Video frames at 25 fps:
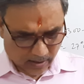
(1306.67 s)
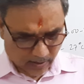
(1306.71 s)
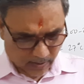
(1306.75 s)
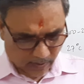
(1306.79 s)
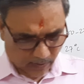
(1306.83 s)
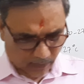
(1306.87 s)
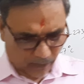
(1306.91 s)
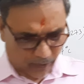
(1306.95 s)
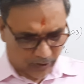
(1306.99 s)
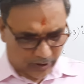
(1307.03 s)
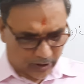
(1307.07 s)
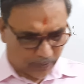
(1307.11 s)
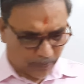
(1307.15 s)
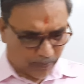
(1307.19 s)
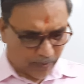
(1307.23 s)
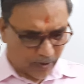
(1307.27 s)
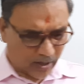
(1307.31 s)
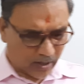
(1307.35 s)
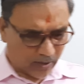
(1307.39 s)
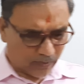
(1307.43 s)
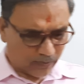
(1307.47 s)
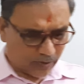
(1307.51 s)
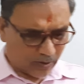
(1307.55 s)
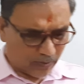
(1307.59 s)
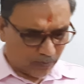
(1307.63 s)
Which
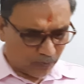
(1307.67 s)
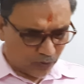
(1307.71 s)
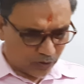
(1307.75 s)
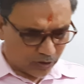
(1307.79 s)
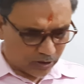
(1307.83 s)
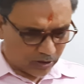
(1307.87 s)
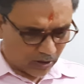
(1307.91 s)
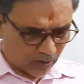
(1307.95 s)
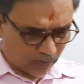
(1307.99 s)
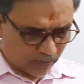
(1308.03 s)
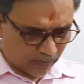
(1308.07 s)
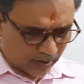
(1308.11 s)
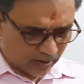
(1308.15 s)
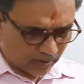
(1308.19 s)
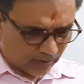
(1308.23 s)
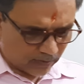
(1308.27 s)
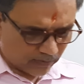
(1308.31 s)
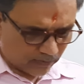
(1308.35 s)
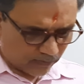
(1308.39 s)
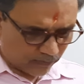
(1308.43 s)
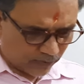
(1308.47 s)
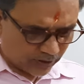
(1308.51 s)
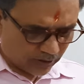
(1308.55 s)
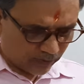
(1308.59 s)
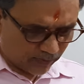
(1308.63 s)
part the more sulfur?
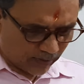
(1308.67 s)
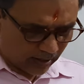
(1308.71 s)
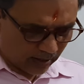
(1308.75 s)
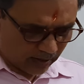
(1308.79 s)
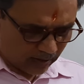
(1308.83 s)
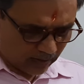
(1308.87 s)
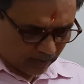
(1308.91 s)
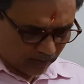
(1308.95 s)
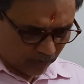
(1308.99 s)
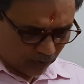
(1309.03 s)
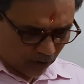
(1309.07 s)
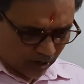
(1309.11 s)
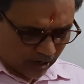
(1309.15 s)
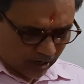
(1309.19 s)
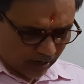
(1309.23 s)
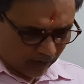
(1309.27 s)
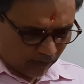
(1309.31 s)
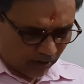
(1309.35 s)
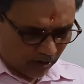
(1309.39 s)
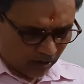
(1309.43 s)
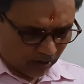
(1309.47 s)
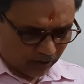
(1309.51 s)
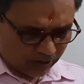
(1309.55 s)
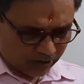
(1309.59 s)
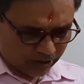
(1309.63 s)
Which one? Boiling
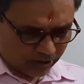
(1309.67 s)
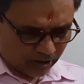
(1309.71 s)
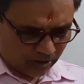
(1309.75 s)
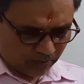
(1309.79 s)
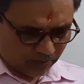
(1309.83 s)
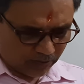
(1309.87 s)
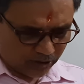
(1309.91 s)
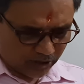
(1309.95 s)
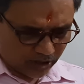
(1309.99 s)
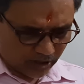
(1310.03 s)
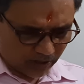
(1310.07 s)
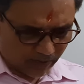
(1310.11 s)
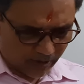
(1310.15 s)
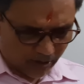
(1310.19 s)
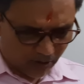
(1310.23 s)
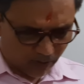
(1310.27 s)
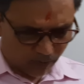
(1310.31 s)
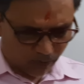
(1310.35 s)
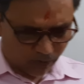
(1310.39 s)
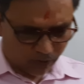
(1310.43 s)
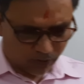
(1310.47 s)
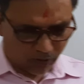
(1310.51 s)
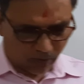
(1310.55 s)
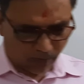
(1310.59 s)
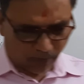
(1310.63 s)
water or steam? Steam have
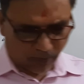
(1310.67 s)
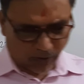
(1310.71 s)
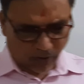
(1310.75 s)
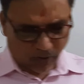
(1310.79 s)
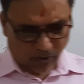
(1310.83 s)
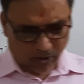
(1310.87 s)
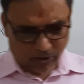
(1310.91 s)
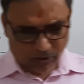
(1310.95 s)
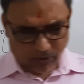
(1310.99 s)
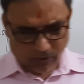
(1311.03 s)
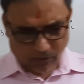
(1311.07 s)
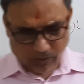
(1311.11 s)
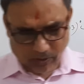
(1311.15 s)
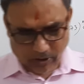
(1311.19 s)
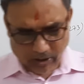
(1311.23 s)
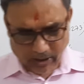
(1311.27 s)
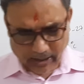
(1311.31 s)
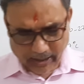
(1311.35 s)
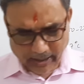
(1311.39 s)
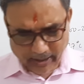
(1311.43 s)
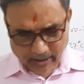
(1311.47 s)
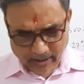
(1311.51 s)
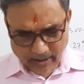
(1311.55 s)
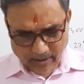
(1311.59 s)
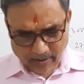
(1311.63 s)
more than, because due to the
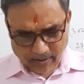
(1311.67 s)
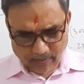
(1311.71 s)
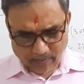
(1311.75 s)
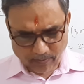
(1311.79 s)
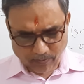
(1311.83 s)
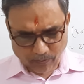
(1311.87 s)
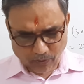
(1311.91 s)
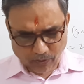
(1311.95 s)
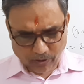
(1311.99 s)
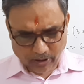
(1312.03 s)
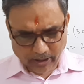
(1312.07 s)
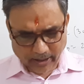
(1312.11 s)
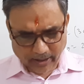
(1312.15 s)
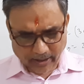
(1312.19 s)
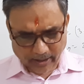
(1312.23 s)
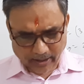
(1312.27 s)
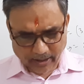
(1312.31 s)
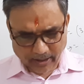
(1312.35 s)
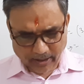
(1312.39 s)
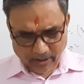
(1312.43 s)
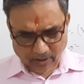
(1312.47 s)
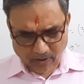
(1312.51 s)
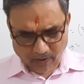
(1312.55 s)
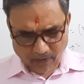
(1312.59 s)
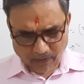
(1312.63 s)
more latent
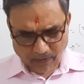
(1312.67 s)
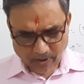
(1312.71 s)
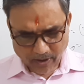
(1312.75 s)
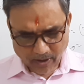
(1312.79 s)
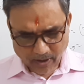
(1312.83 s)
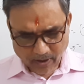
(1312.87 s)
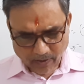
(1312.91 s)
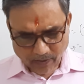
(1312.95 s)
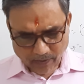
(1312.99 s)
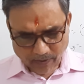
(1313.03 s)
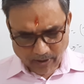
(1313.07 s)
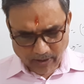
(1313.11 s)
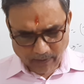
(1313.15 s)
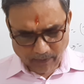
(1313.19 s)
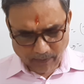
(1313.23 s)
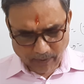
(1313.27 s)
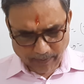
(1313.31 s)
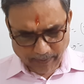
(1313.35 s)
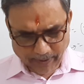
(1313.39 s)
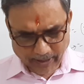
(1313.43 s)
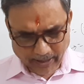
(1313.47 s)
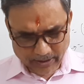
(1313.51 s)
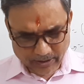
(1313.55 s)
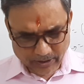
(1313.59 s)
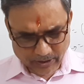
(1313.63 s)
heat of
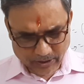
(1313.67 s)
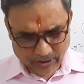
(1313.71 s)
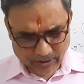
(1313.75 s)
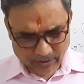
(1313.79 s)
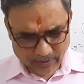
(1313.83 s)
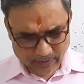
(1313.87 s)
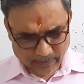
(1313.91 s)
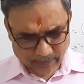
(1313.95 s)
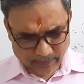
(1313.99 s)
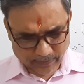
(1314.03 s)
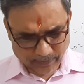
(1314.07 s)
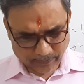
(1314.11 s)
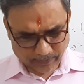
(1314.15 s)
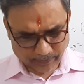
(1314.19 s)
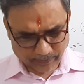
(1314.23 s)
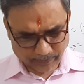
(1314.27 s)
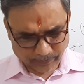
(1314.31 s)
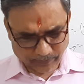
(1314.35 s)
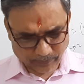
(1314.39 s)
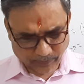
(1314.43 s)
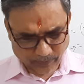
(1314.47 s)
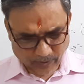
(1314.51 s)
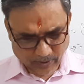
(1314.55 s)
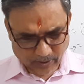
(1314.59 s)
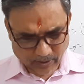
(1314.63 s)
vaporization.
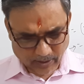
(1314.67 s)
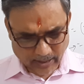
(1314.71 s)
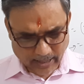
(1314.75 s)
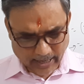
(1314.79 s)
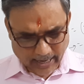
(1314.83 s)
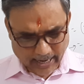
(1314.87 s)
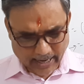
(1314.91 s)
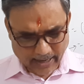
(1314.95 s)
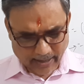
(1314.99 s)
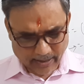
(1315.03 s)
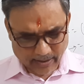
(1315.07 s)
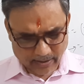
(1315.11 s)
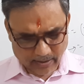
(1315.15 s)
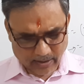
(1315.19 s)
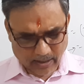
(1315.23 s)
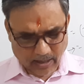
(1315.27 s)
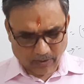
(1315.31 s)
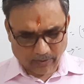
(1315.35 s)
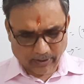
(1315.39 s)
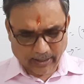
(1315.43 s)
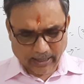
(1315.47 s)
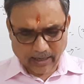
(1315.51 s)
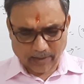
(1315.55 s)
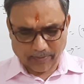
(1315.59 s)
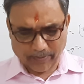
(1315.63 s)
A.
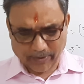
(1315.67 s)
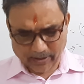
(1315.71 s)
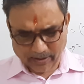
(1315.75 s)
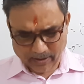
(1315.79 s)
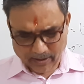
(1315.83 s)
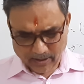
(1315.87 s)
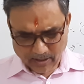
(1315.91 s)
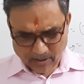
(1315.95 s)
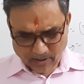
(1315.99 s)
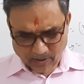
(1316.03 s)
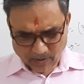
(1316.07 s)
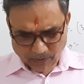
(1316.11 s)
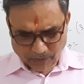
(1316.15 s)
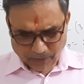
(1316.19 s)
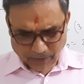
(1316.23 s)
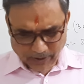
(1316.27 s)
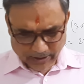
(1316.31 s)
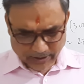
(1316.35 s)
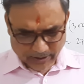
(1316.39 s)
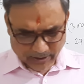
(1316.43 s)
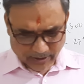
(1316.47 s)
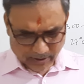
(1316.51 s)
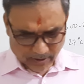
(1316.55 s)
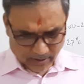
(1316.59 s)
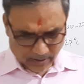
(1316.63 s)
Now tell me.
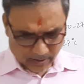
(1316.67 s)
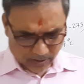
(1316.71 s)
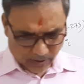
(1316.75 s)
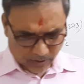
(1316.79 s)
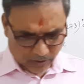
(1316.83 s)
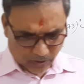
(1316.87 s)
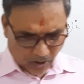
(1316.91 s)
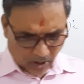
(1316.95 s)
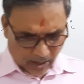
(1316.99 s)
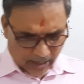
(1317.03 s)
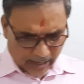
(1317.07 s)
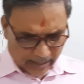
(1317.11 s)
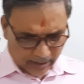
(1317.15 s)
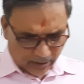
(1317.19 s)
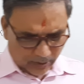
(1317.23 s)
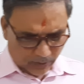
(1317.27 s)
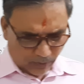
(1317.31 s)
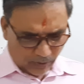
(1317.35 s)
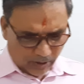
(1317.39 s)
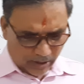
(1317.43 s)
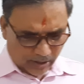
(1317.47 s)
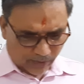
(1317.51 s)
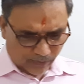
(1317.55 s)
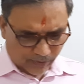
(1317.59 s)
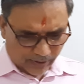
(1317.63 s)
First, solid to
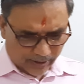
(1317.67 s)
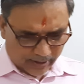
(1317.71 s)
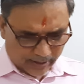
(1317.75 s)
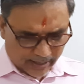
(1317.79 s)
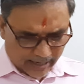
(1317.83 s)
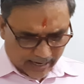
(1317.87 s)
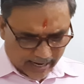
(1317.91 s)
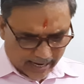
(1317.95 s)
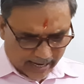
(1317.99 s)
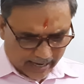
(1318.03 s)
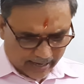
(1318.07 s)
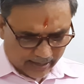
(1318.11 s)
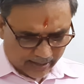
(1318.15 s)
liquid A.